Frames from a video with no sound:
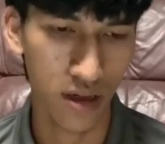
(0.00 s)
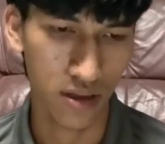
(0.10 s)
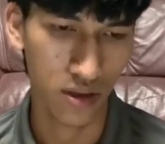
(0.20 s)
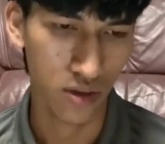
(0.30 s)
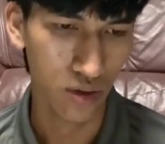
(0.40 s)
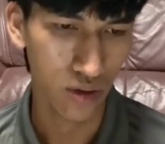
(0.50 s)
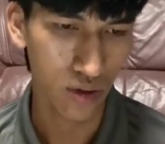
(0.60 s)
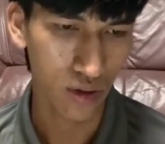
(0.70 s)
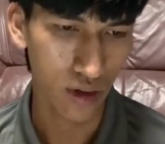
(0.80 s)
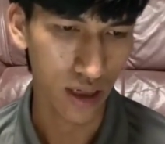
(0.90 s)
So
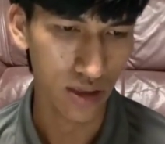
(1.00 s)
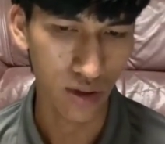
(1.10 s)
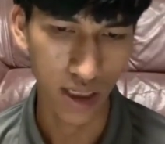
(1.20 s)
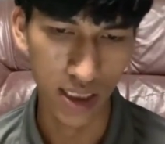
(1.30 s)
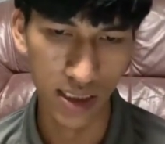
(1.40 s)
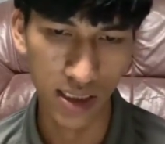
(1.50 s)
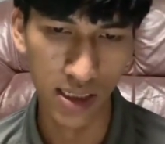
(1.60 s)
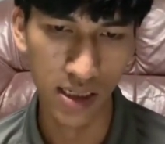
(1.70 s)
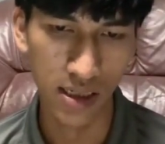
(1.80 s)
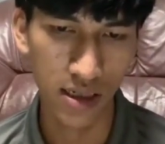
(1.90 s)
as you can
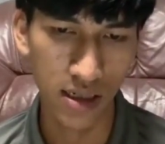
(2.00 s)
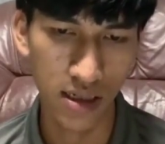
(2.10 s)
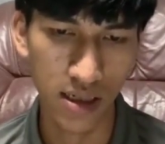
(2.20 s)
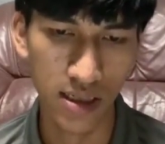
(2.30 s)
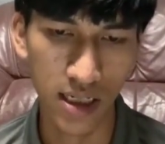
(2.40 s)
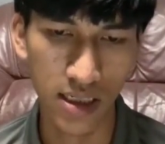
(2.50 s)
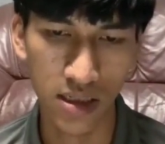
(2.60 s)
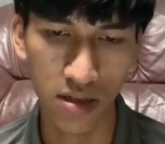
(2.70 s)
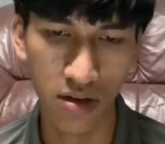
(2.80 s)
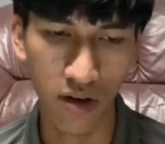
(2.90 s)
see here, the
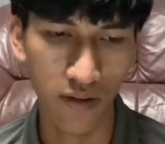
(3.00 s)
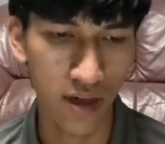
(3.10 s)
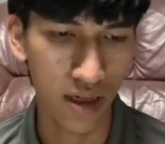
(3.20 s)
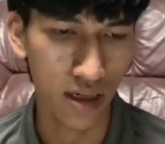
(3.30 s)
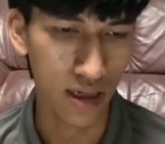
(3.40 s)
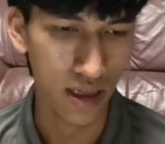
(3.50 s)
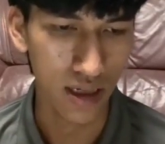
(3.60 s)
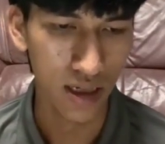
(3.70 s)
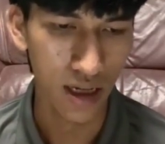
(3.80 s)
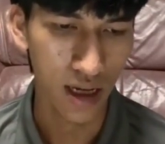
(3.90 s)
structure of the
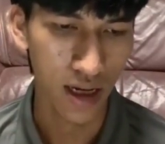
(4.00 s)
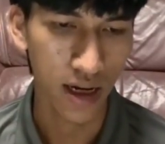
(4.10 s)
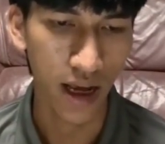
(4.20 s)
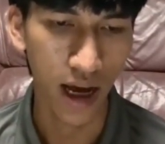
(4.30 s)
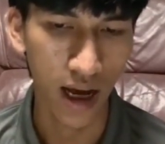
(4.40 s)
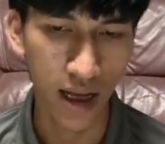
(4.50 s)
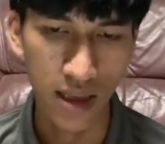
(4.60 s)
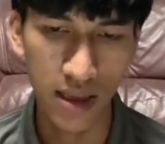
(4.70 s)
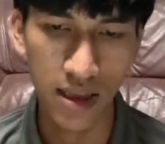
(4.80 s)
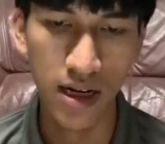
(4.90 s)
ear, there are
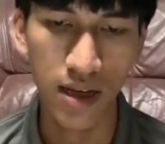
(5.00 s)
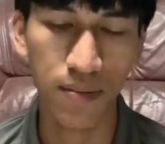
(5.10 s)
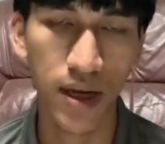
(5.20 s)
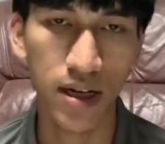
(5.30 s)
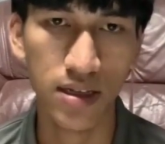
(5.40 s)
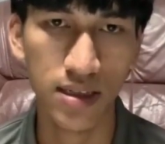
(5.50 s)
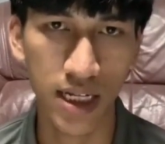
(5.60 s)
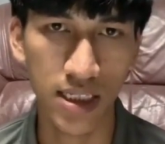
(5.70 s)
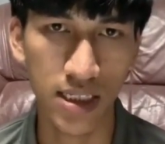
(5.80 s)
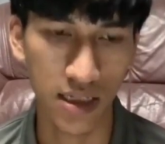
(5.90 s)
three main
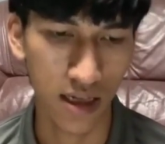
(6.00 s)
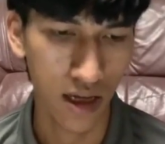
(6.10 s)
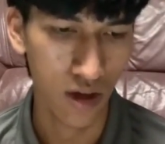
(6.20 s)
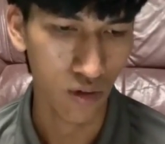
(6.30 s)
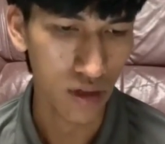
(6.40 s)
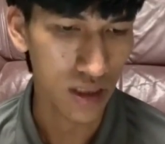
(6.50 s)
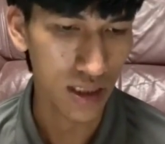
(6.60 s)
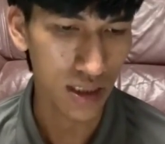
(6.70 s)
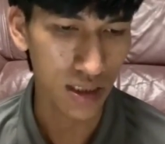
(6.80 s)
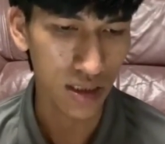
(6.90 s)
structure, which
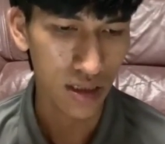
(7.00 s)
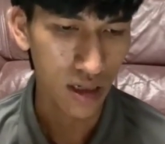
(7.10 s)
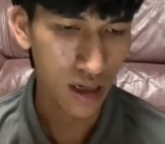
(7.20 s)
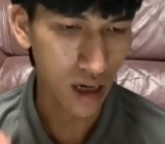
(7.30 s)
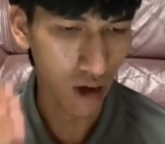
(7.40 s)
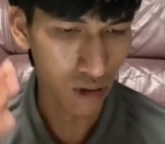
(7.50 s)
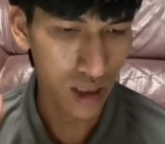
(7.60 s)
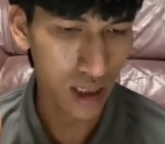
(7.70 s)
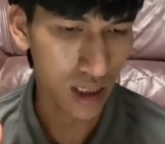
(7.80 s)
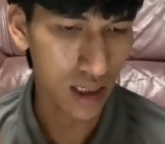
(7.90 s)
is
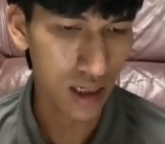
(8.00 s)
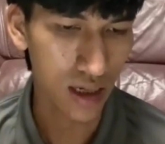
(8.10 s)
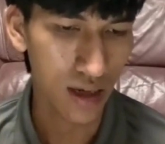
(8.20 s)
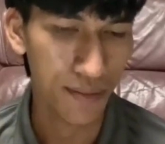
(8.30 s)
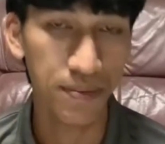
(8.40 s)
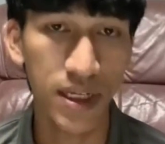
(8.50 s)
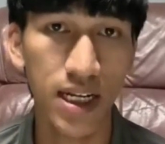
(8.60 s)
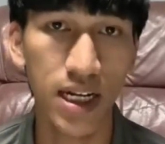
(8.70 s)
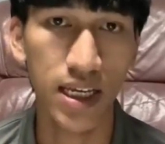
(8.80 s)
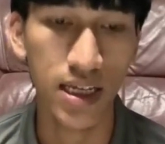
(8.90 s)
outer ear,
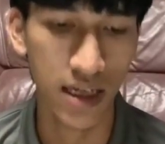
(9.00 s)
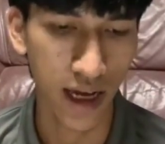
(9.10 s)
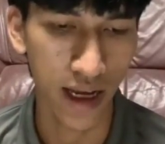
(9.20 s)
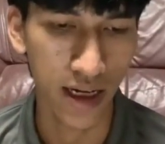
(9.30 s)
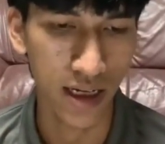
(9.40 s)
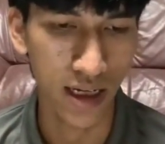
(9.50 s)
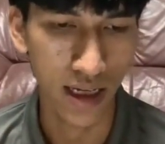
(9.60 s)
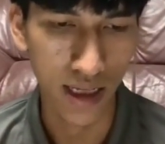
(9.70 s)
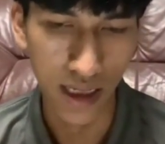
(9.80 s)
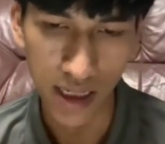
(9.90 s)
middle ear, and the
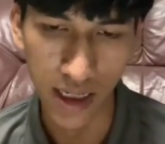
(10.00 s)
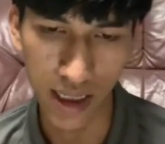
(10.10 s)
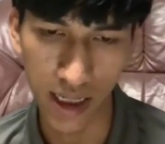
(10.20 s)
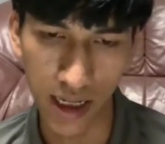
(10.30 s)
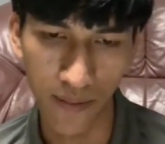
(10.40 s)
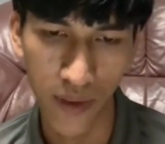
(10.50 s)
inner ear.